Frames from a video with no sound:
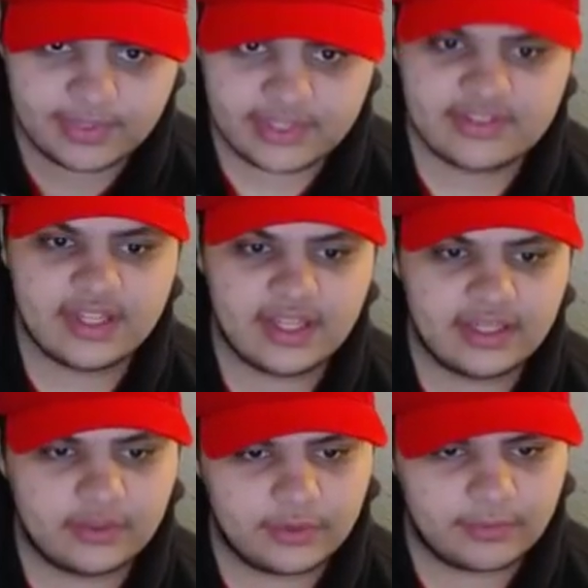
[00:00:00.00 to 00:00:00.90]
into that,
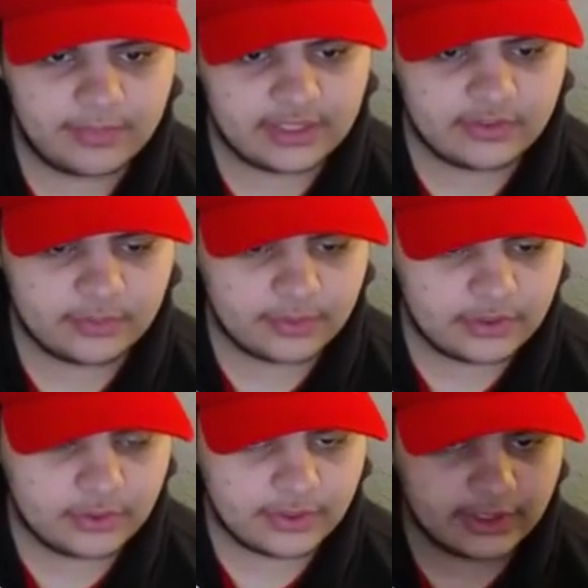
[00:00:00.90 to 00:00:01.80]
and I want to make this pretty
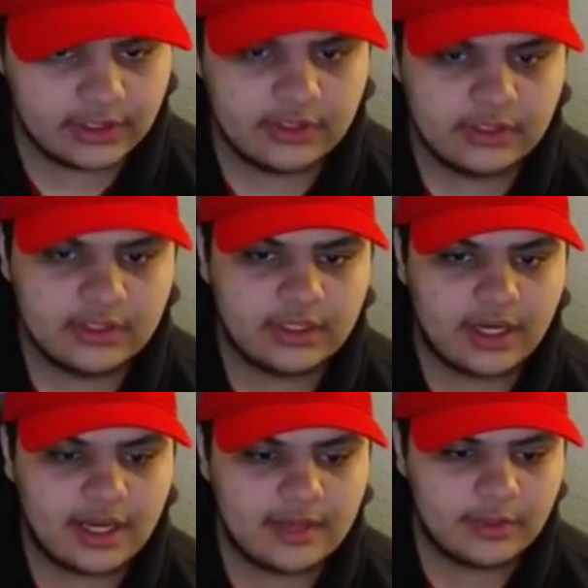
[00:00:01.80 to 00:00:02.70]
quick,
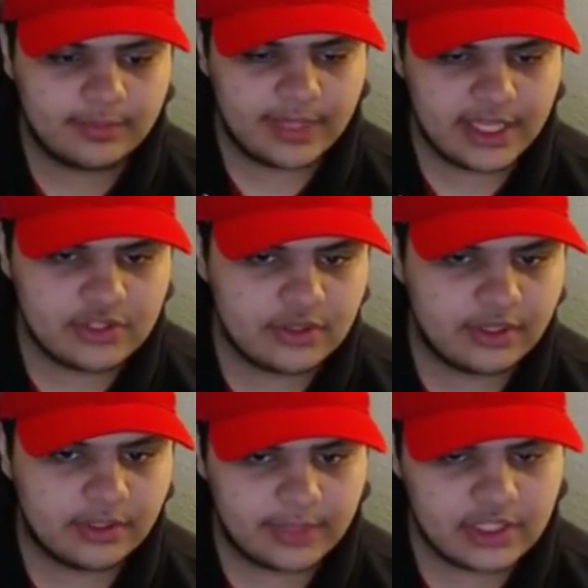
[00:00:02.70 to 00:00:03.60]
I am on
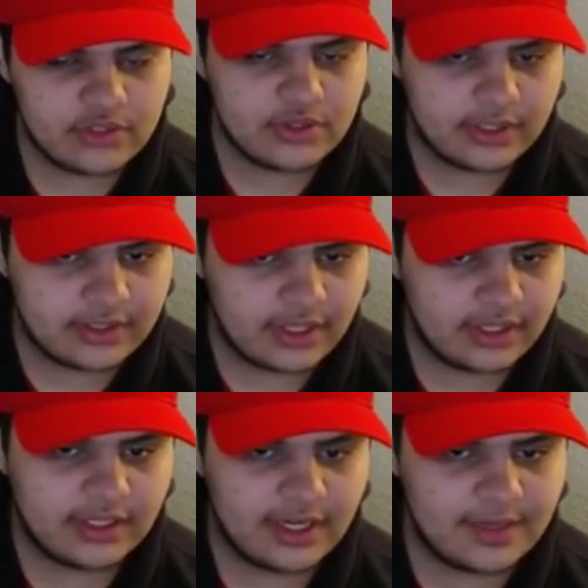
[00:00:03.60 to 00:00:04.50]

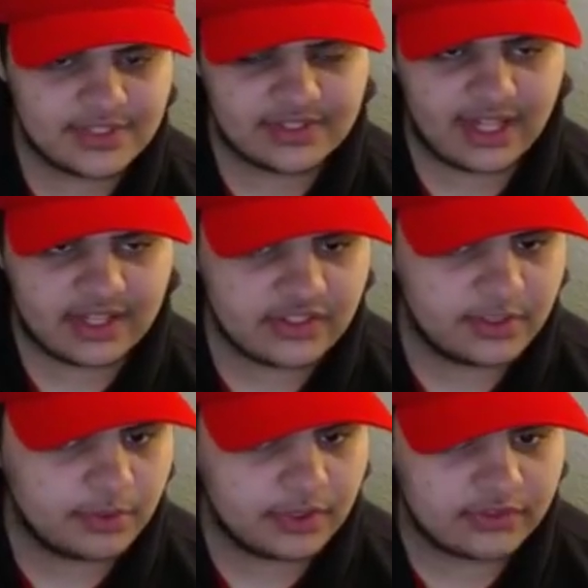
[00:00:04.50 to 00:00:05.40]

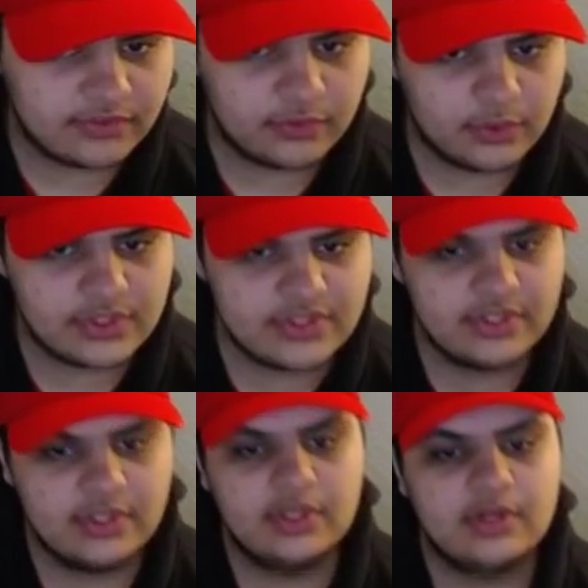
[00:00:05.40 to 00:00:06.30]
Patreon.com/theprogressivevoice.
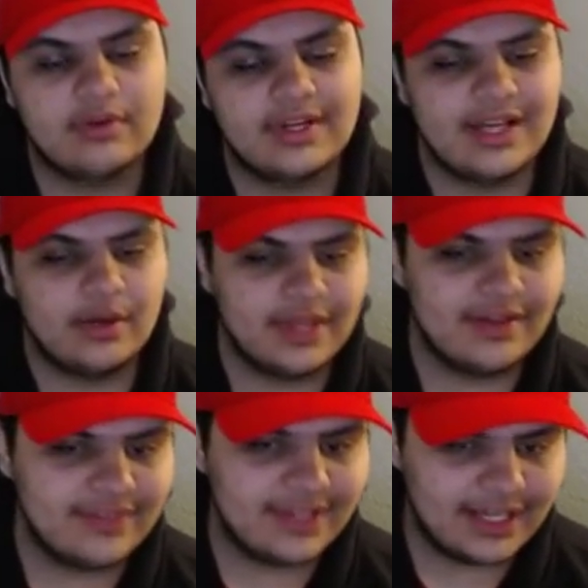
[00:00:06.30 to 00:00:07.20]
Right now we
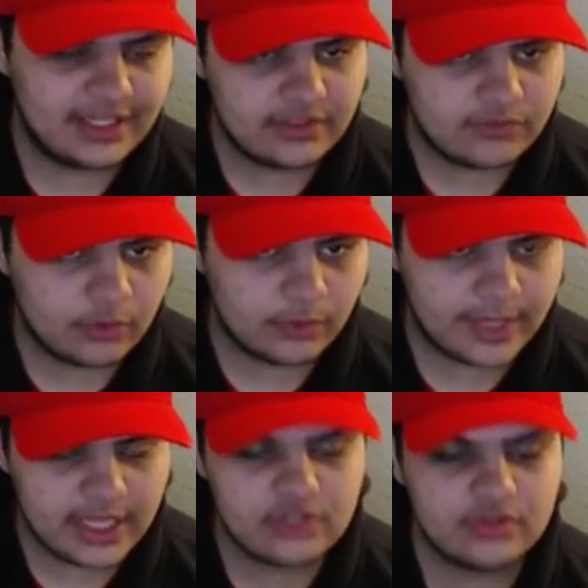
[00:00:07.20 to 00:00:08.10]
have 94
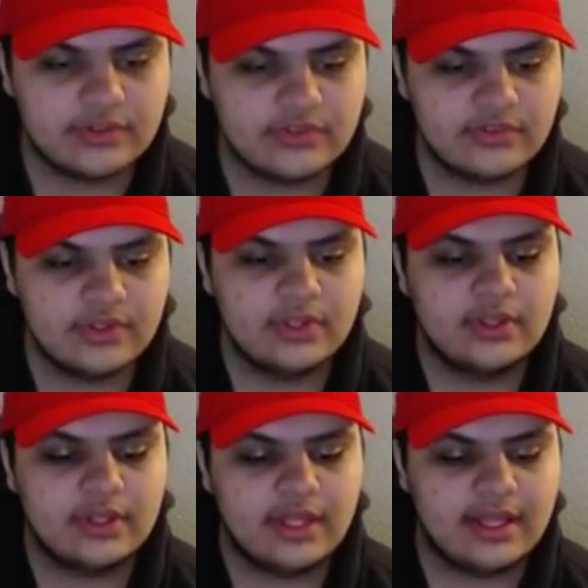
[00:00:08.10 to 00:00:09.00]
patrons.
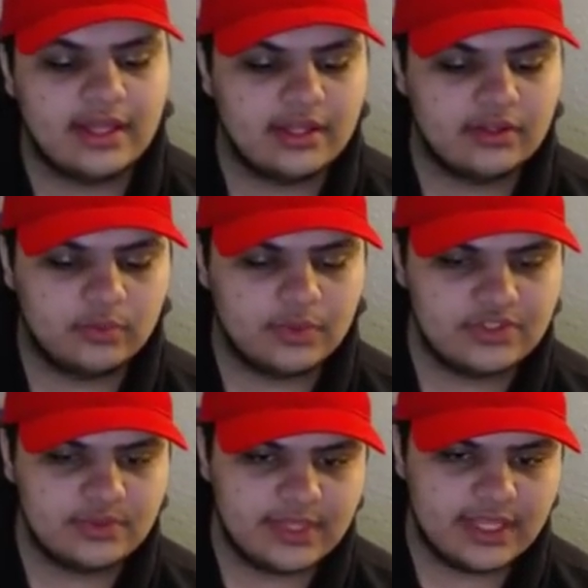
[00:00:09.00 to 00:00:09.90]
And
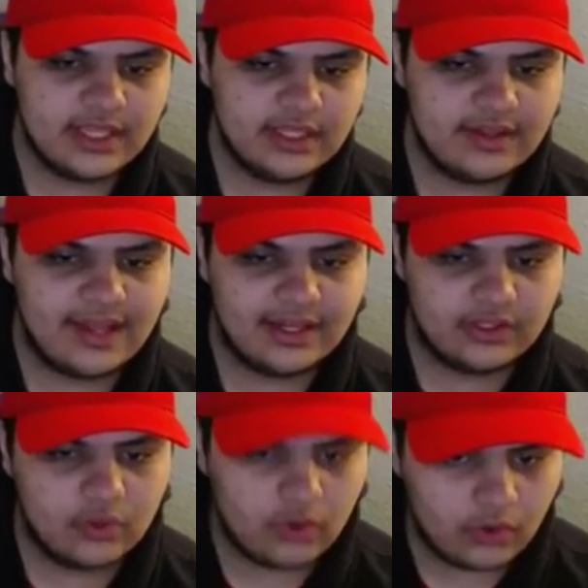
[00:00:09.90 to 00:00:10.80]
once we hit that
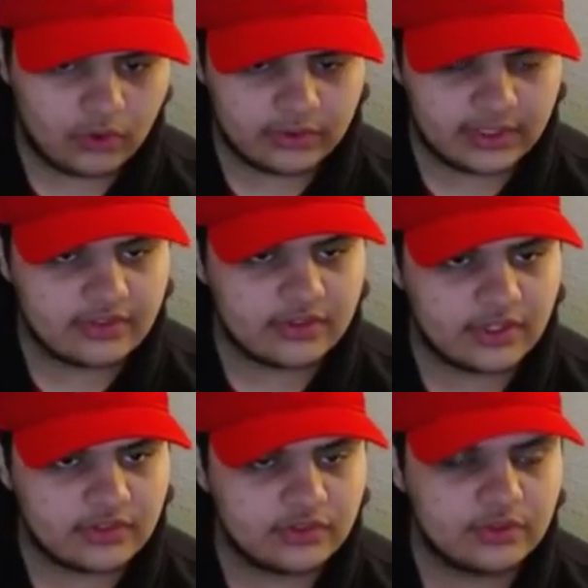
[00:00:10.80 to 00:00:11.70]
goal that's
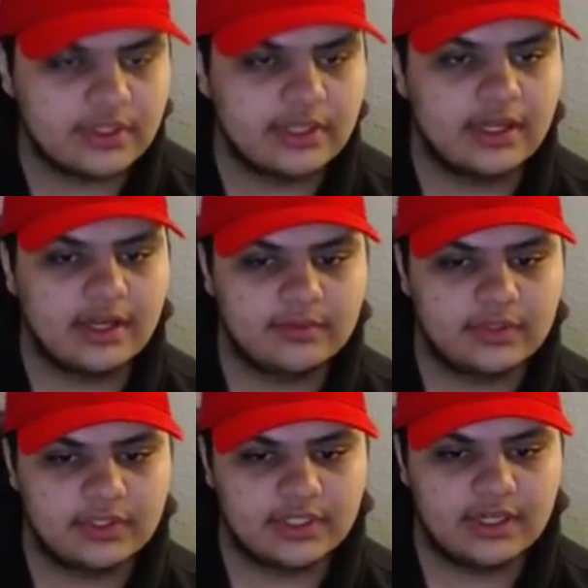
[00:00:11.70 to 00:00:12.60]
on screen, I'm
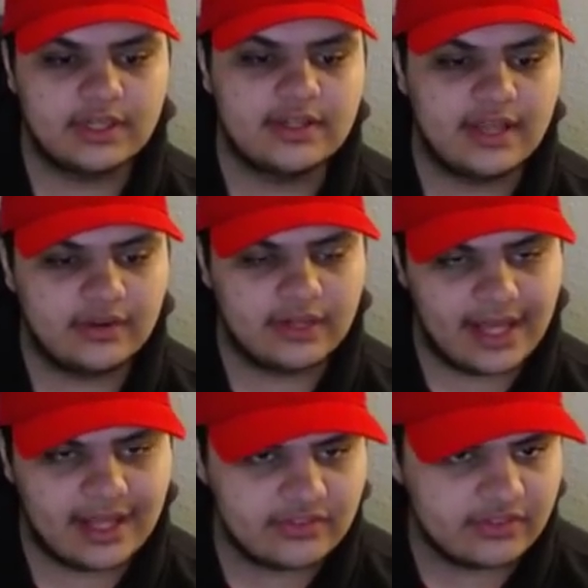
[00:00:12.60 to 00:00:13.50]
going to cut down
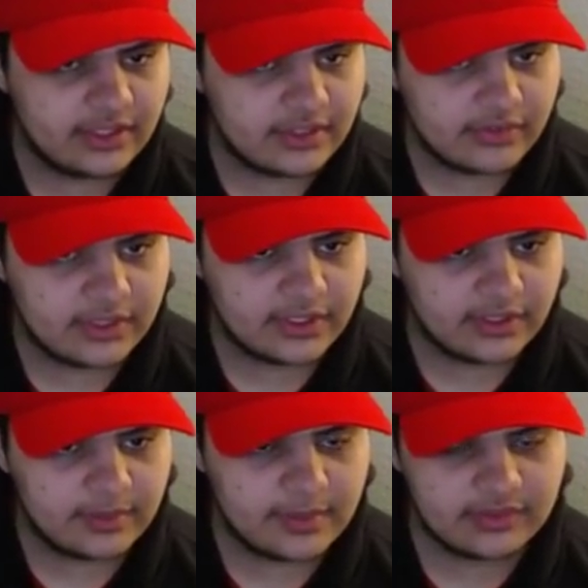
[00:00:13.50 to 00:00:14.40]
ads
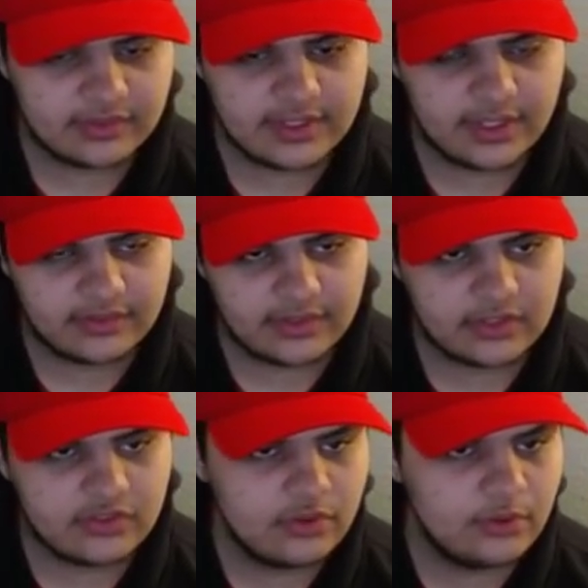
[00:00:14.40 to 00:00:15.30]
significantly, basically down to
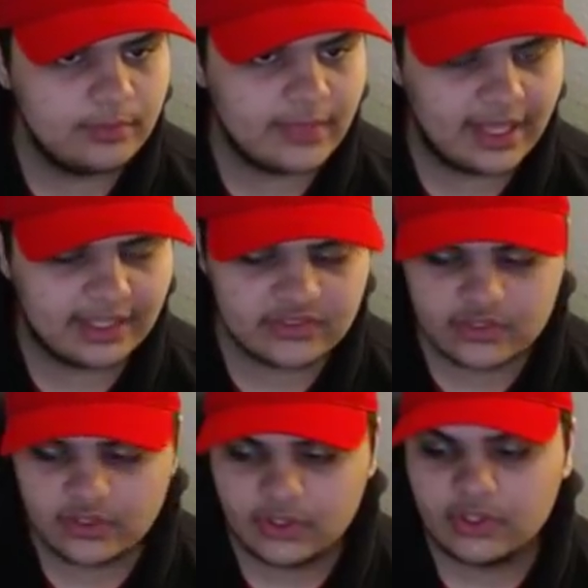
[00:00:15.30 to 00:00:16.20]
like two
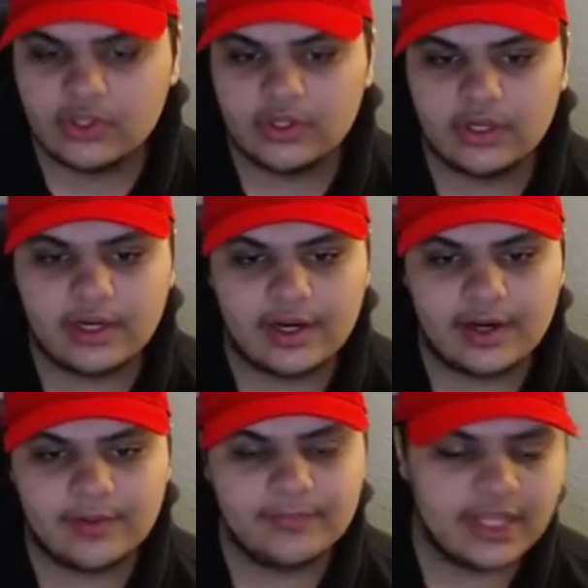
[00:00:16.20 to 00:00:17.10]
max.
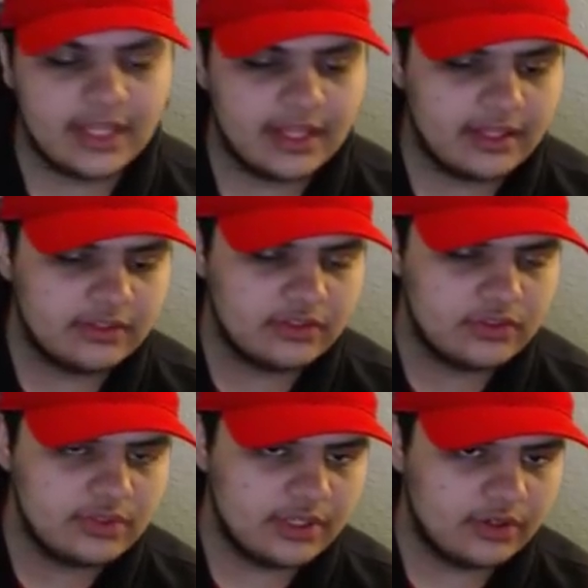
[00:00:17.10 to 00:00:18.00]
And
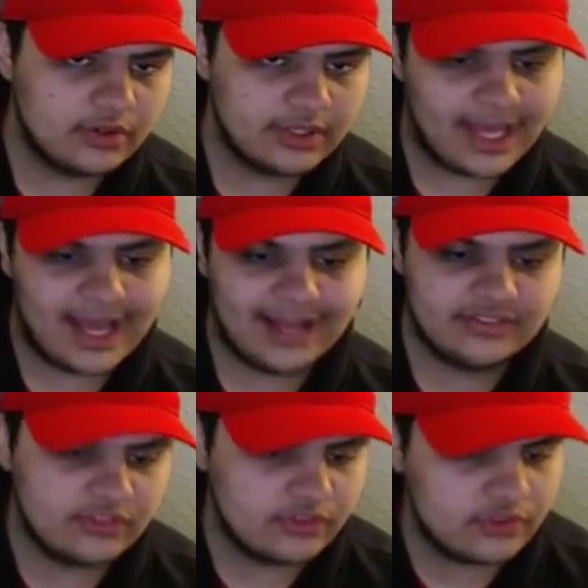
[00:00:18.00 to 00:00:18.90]
you get early
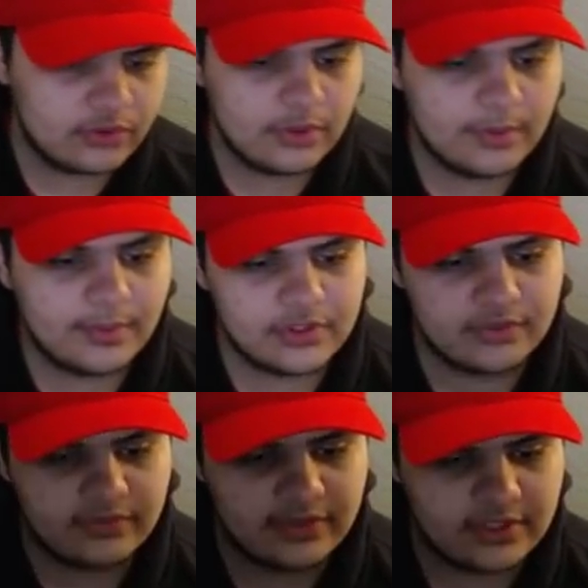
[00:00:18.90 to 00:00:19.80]
access to a bunch
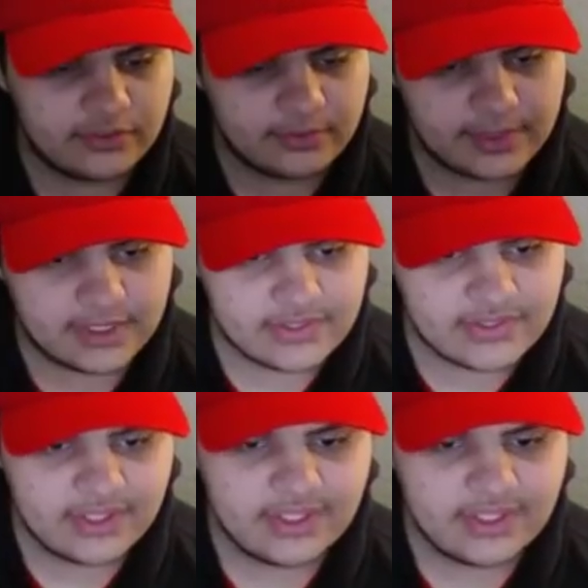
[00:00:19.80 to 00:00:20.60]
of videos because